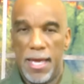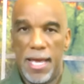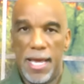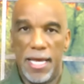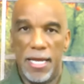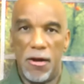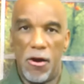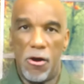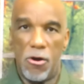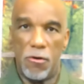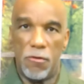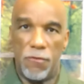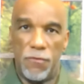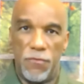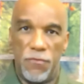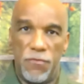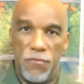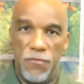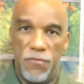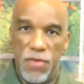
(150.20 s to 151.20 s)
and
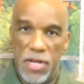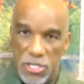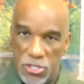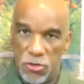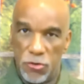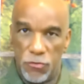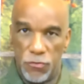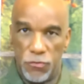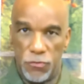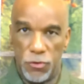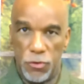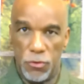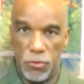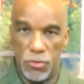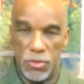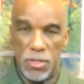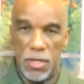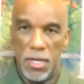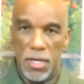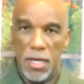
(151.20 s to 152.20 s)
artificial
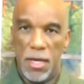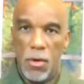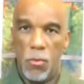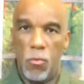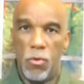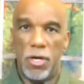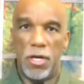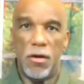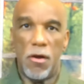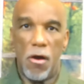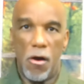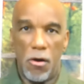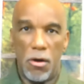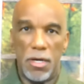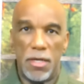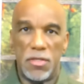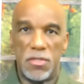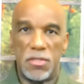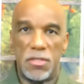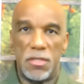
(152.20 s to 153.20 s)
fruit when an
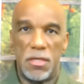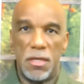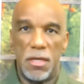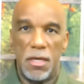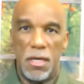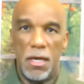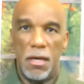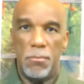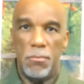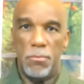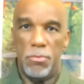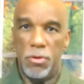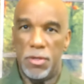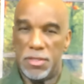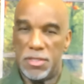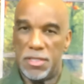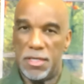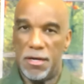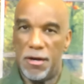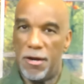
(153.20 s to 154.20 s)
artist
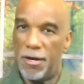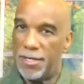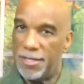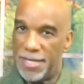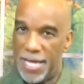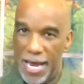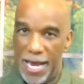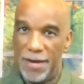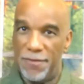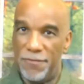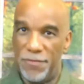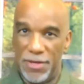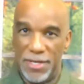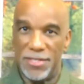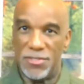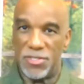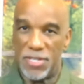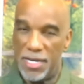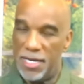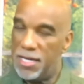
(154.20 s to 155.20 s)
puts it on
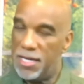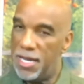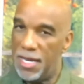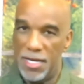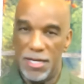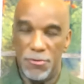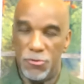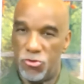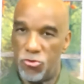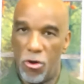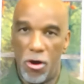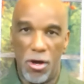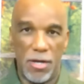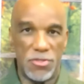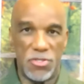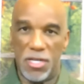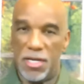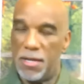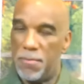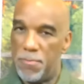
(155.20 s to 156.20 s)
canvas and he
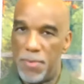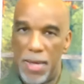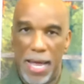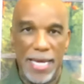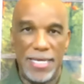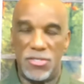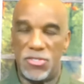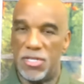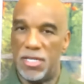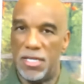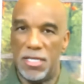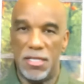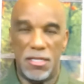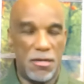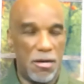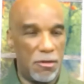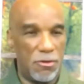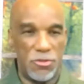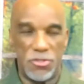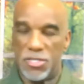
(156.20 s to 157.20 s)
draws it, he paints it, he
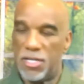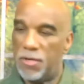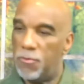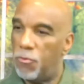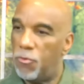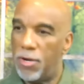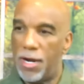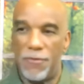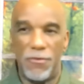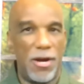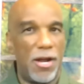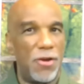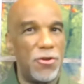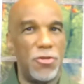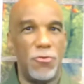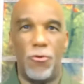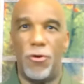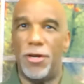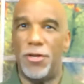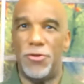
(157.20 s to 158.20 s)
colors it, whatever, how
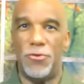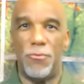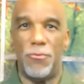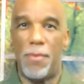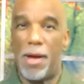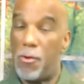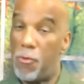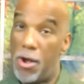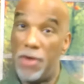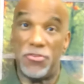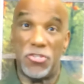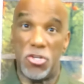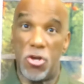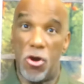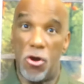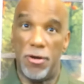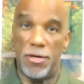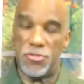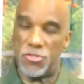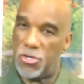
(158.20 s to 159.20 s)
you want to do it. My wife's an
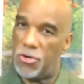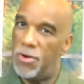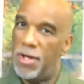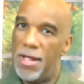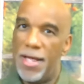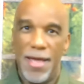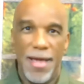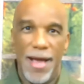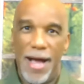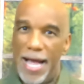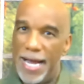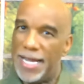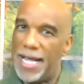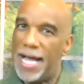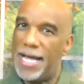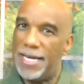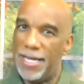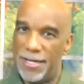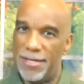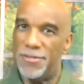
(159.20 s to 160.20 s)
artist, so I
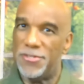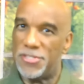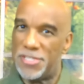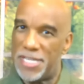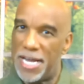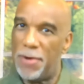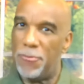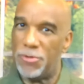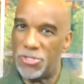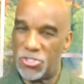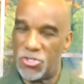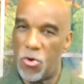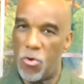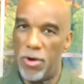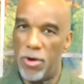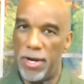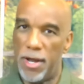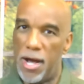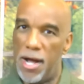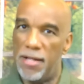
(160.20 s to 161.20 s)
kind of understand what's
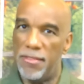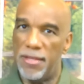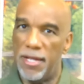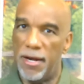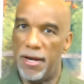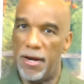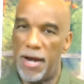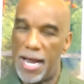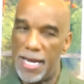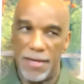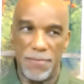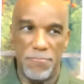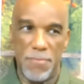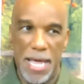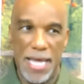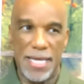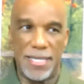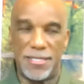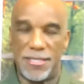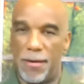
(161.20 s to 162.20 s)
going on there. I can
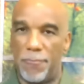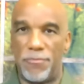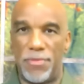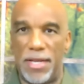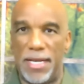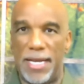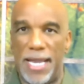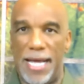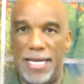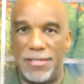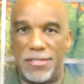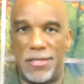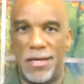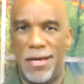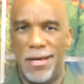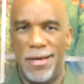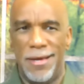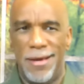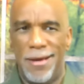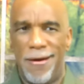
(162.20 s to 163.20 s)
make something that's
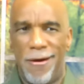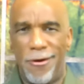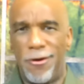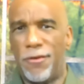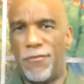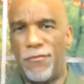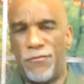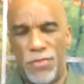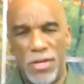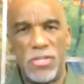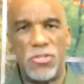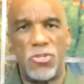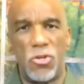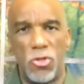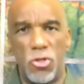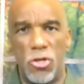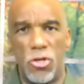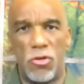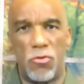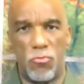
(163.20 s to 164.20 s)
artificial
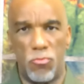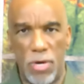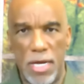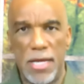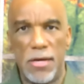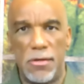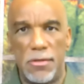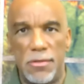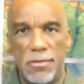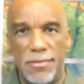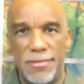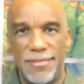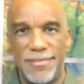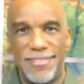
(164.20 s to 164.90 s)
look real.